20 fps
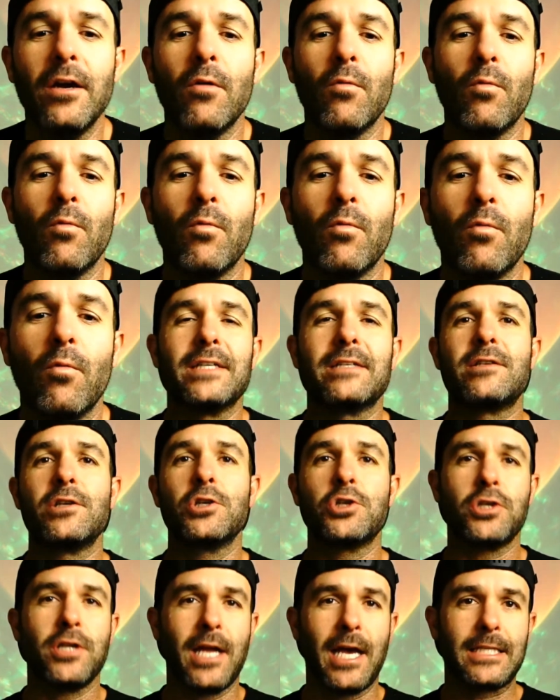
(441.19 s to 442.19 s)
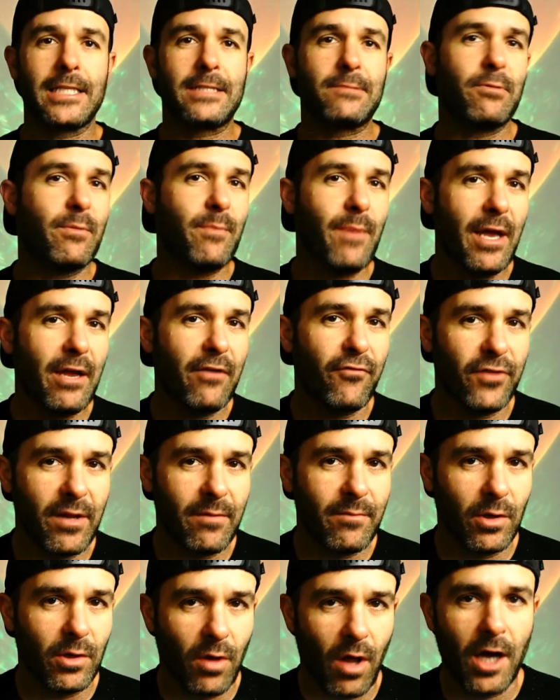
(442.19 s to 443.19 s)
When the decision had to be made for them
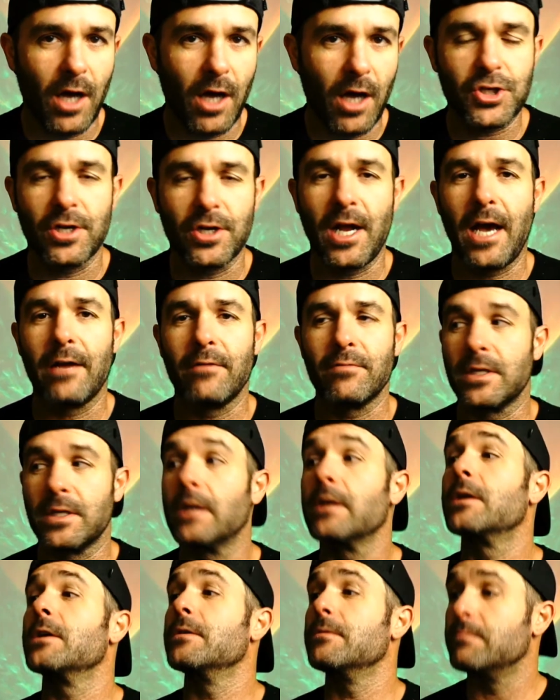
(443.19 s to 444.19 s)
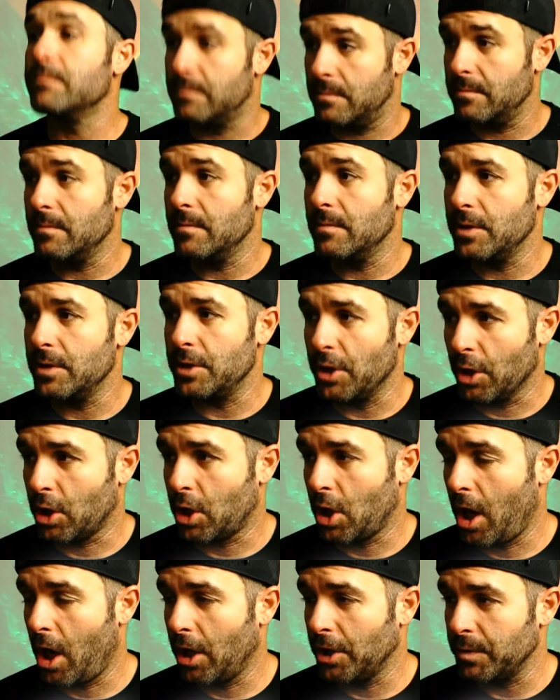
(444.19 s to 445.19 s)
to launch or not, it was like, your
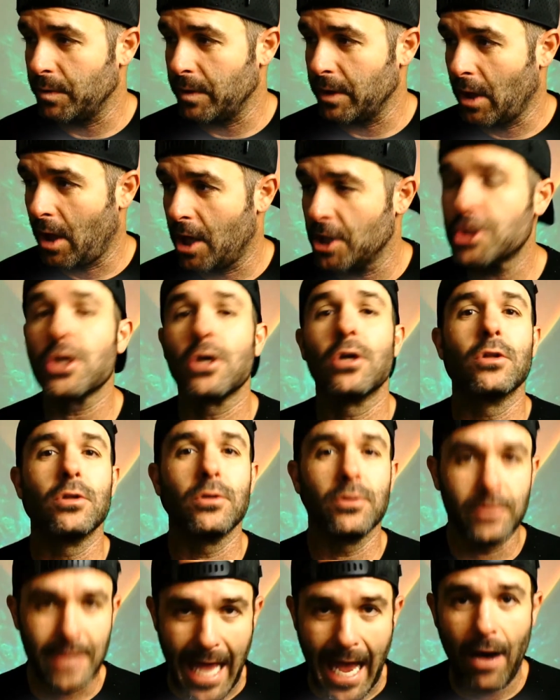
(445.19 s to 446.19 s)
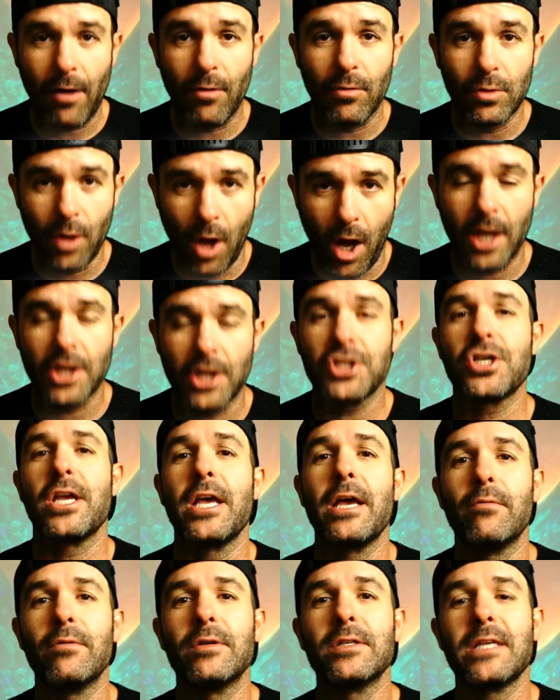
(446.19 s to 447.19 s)
call. Do we launch? Now, launch.
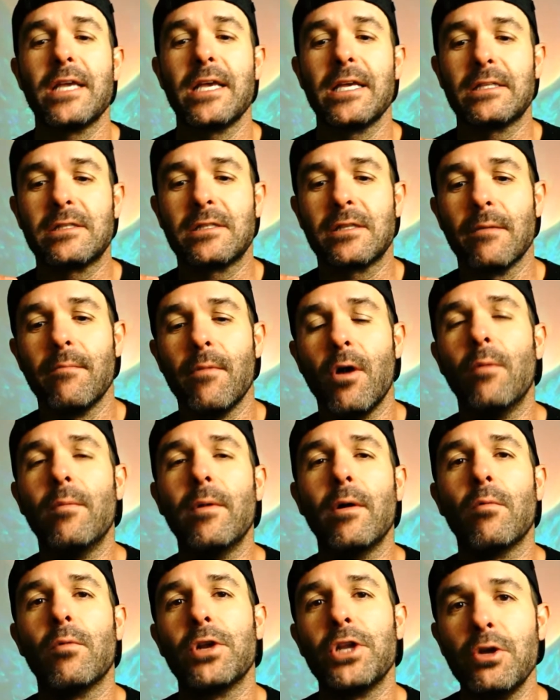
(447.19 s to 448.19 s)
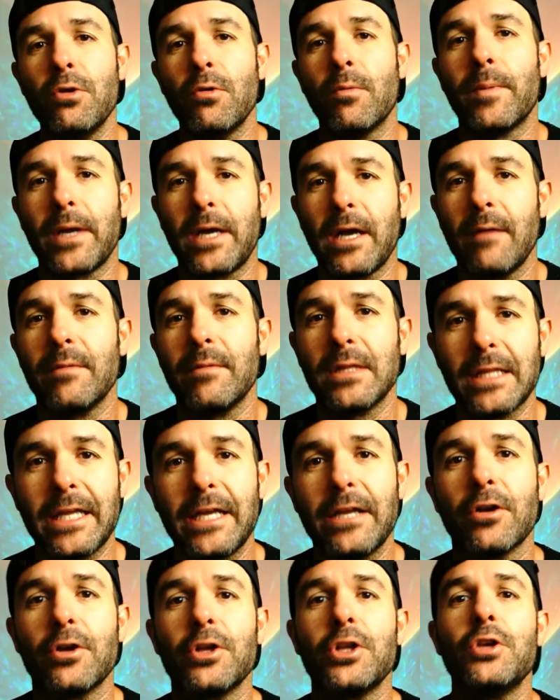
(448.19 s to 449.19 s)
It's the moment when you become a
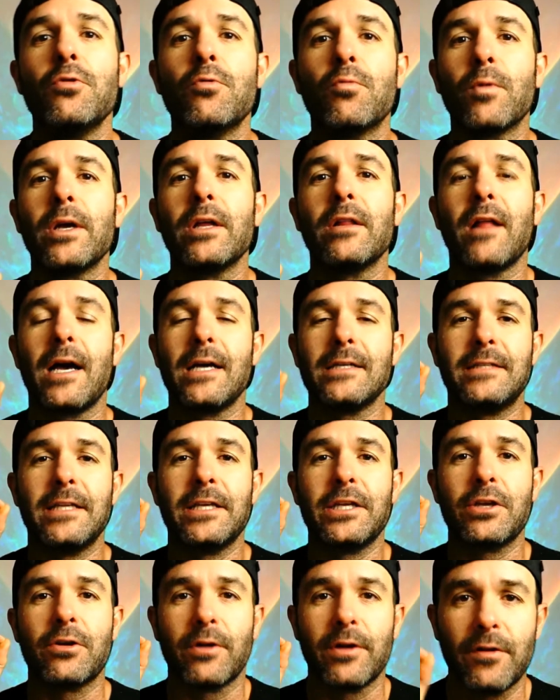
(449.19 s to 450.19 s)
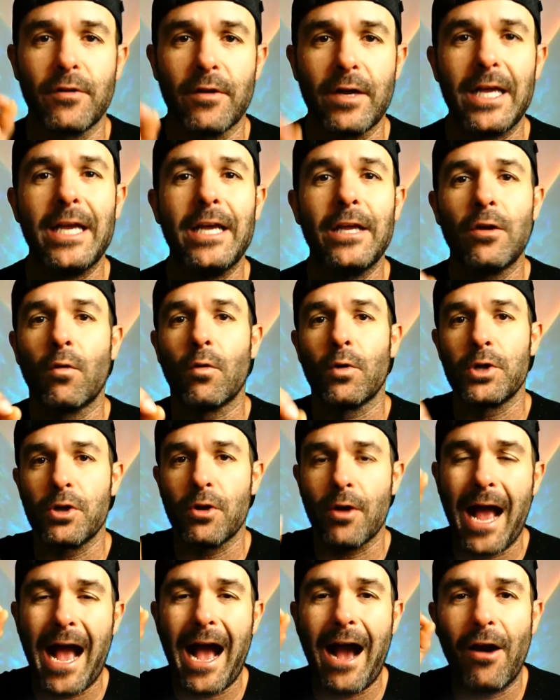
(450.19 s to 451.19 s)
leader, you realize that you're either in or
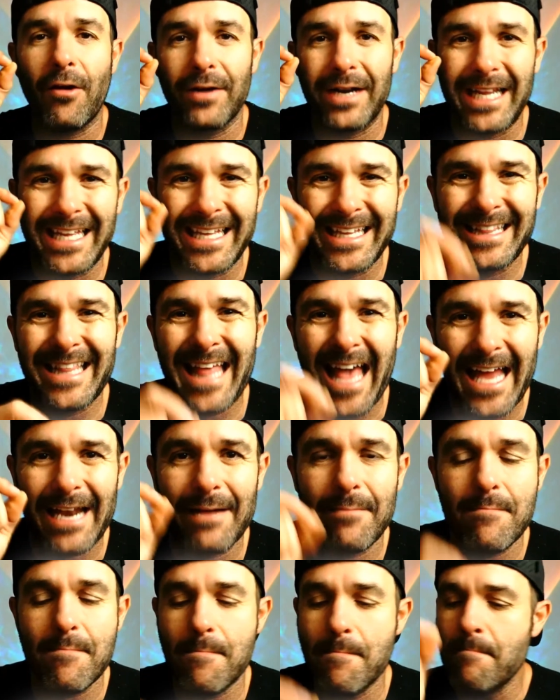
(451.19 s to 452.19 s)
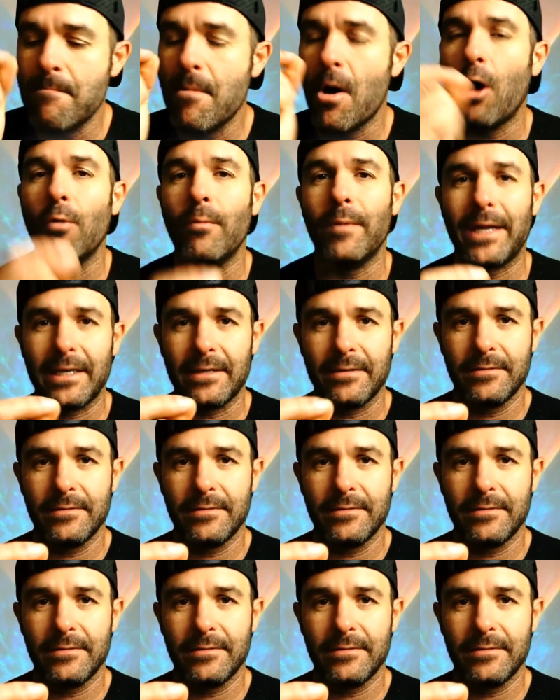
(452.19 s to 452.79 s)
you're out in that moment.